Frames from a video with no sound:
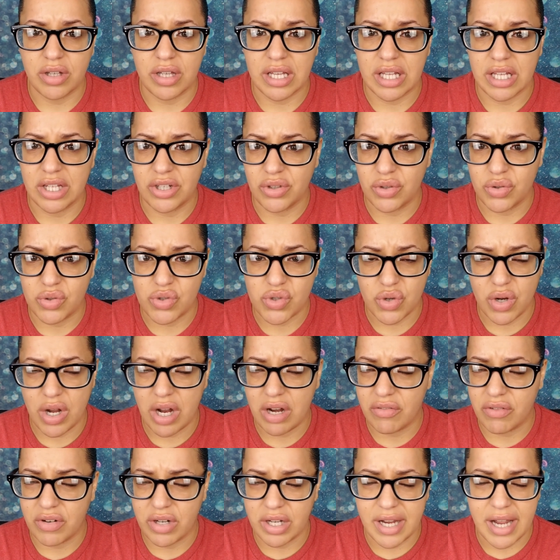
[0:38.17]
like a neutral
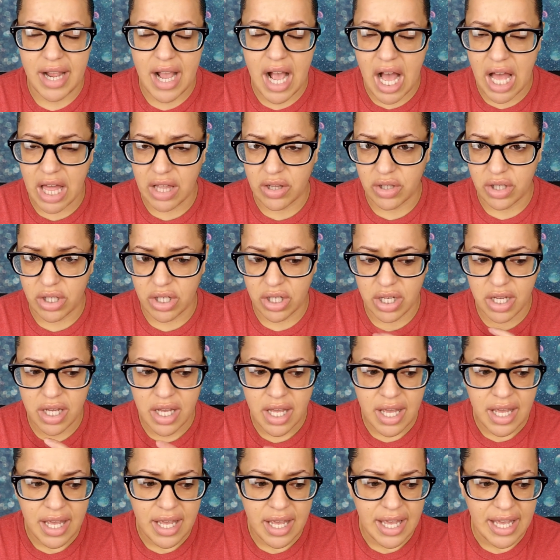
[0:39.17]
everyday eye look,
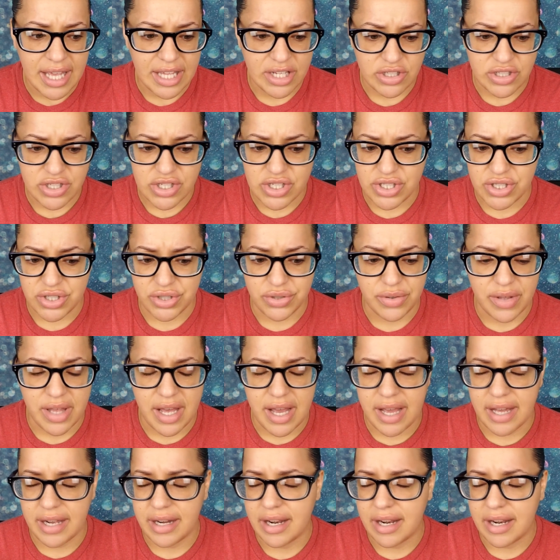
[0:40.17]
and just do that.